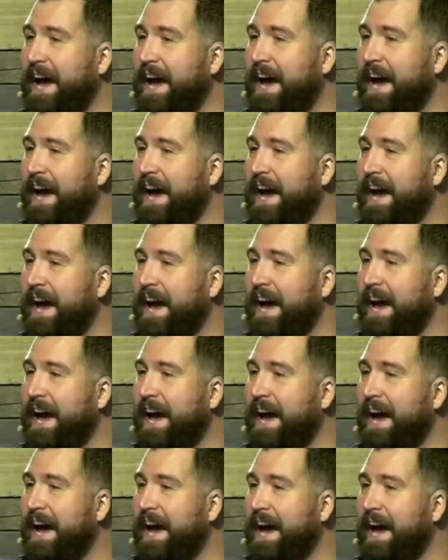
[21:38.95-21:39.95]
This isn't a
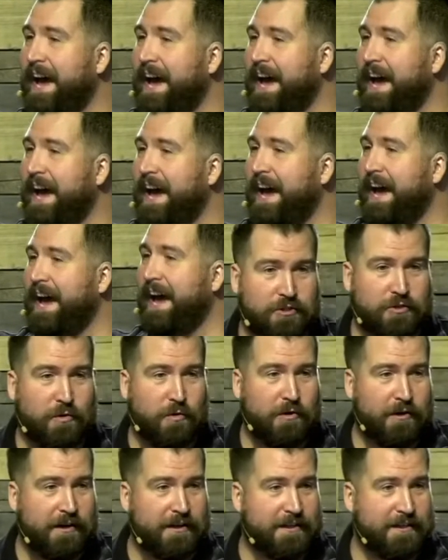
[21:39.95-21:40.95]
fictional
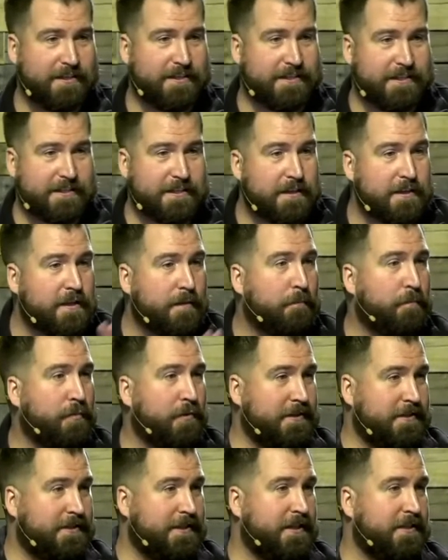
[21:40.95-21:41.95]
story. This isn't the
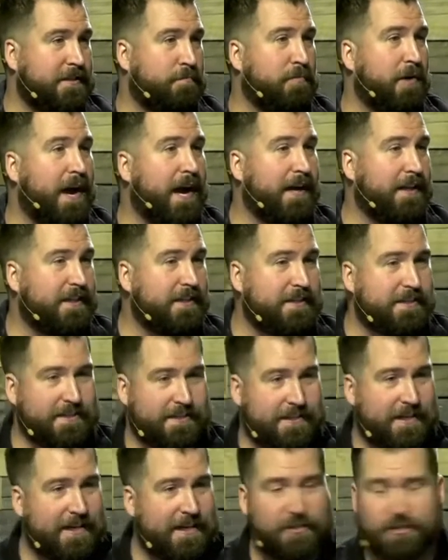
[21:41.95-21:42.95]
princess bride. This
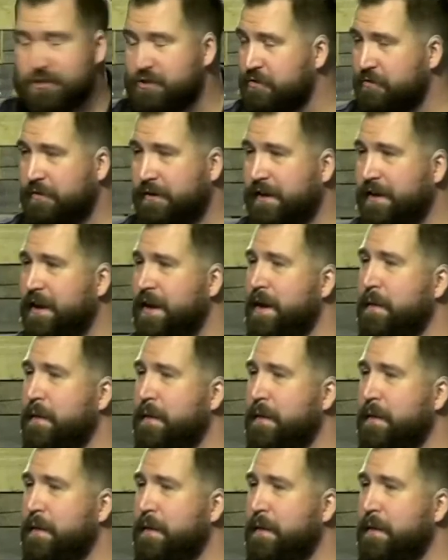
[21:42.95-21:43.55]
is history.